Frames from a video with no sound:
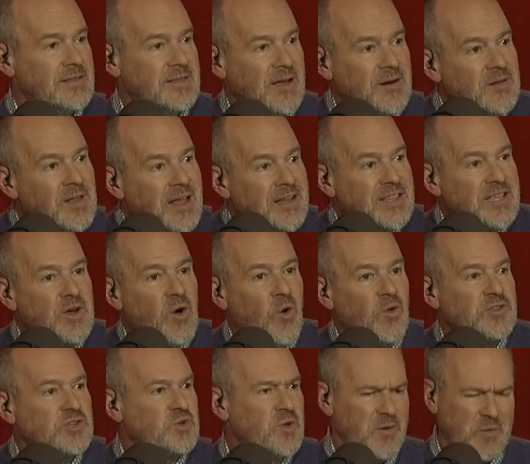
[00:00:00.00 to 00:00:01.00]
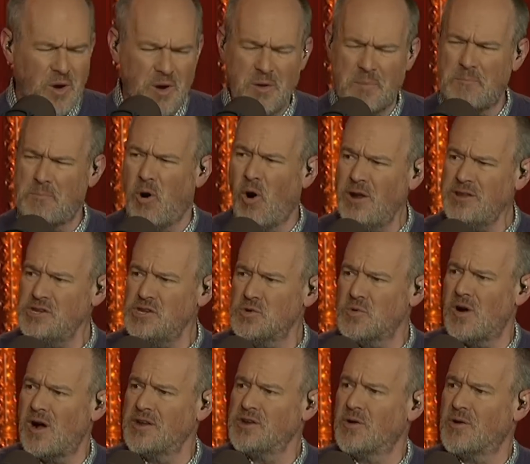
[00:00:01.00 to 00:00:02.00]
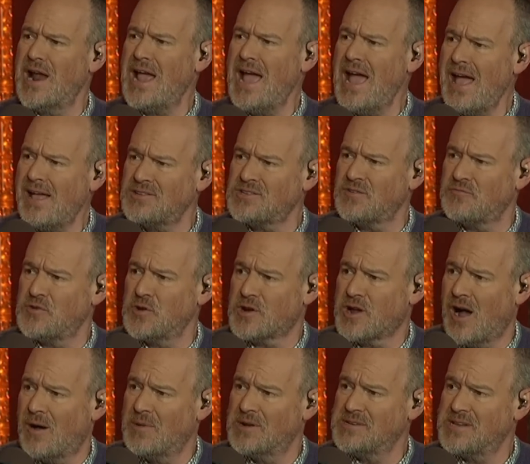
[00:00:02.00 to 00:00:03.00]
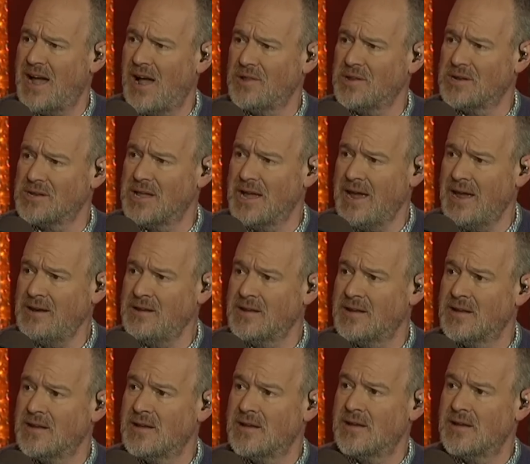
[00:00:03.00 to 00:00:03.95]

They're like the old school. We're going to put you on your ass if you're coming down the lane.